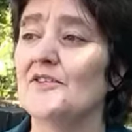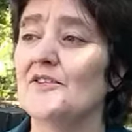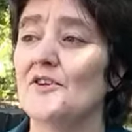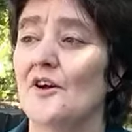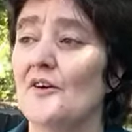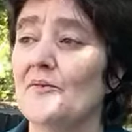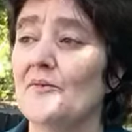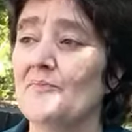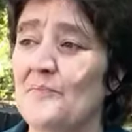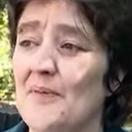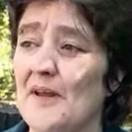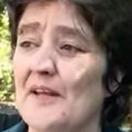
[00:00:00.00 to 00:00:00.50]

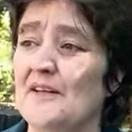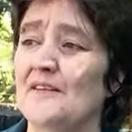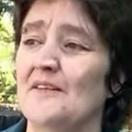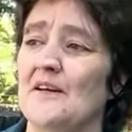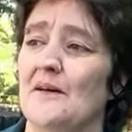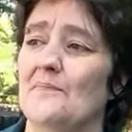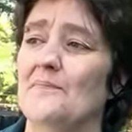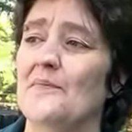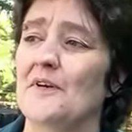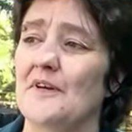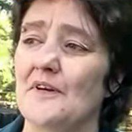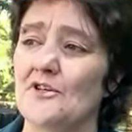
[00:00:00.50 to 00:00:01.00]
aren't picked
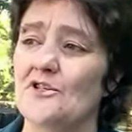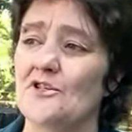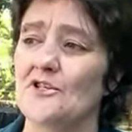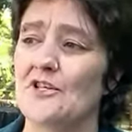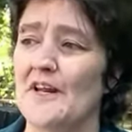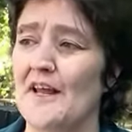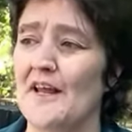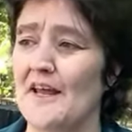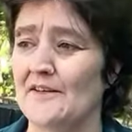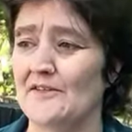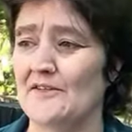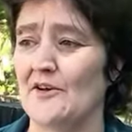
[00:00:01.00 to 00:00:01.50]
up
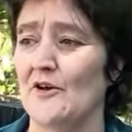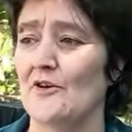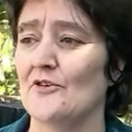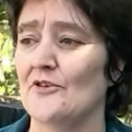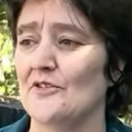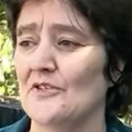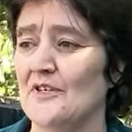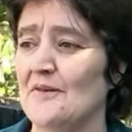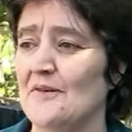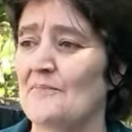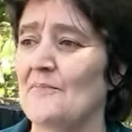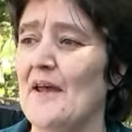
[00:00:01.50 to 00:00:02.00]
initially as
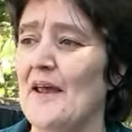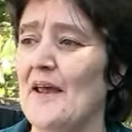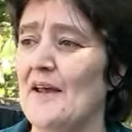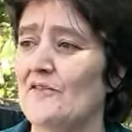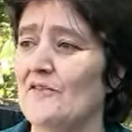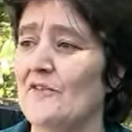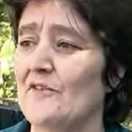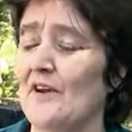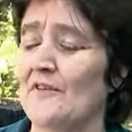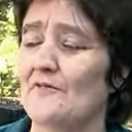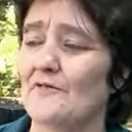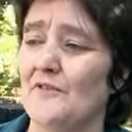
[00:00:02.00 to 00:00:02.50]
hosting bad
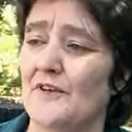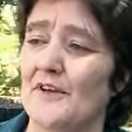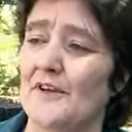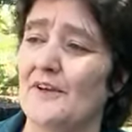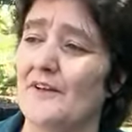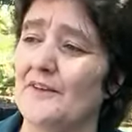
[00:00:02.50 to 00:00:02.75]
traffic.